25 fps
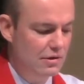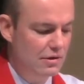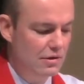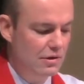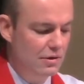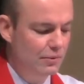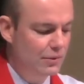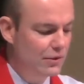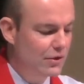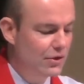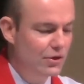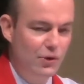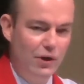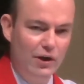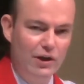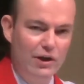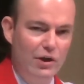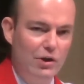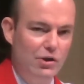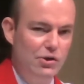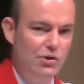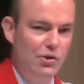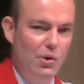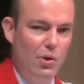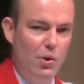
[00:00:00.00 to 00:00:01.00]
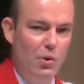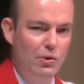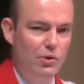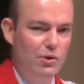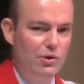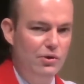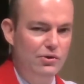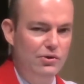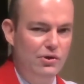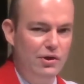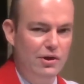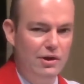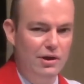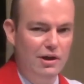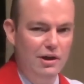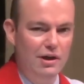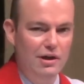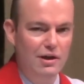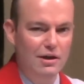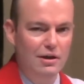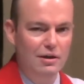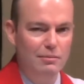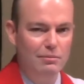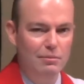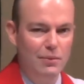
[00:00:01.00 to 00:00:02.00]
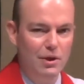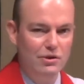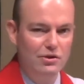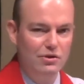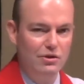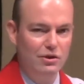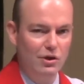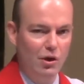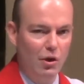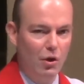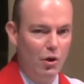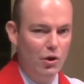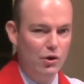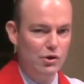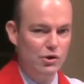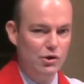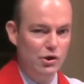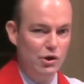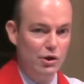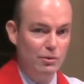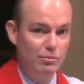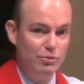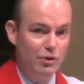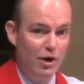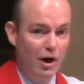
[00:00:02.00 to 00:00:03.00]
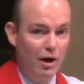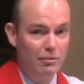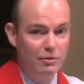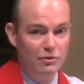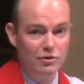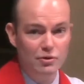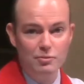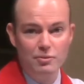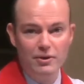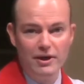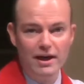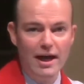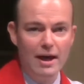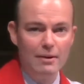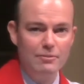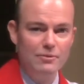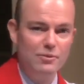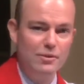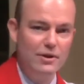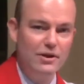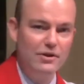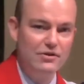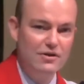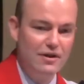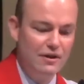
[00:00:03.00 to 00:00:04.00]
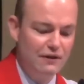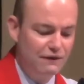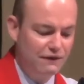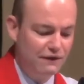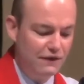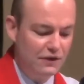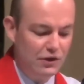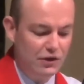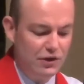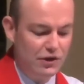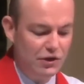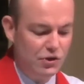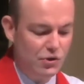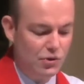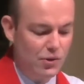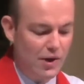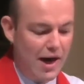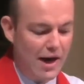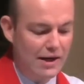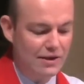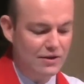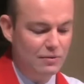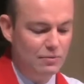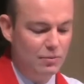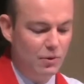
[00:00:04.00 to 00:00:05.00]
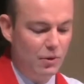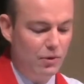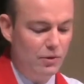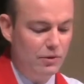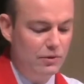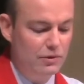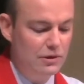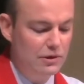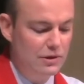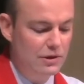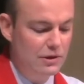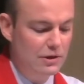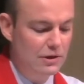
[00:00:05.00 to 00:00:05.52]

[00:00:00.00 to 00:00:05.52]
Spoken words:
and we shrug our shoulders at much larger problems, perhaps because they feel intractable,